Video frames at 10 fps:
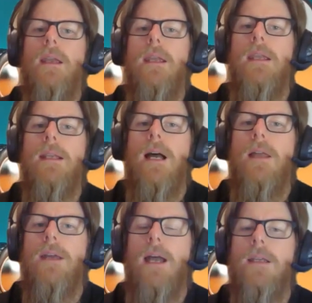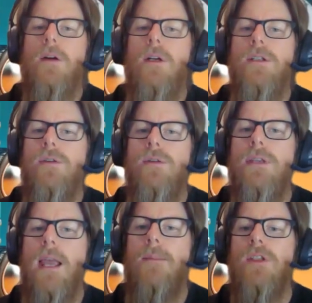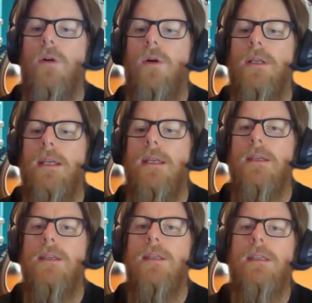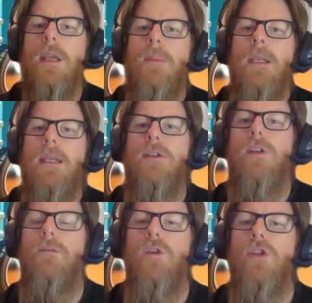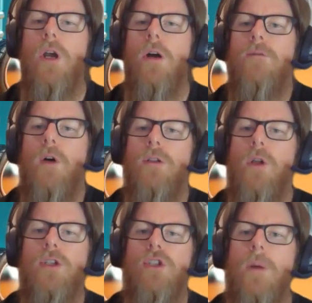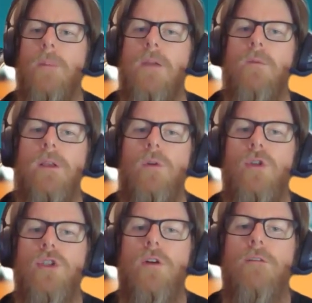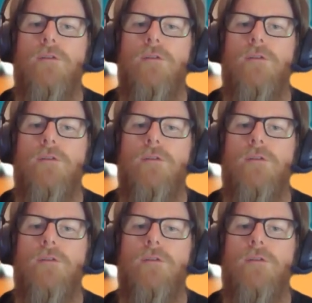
In other AI news, Amazon is stepping into the future of online shopping with the launch of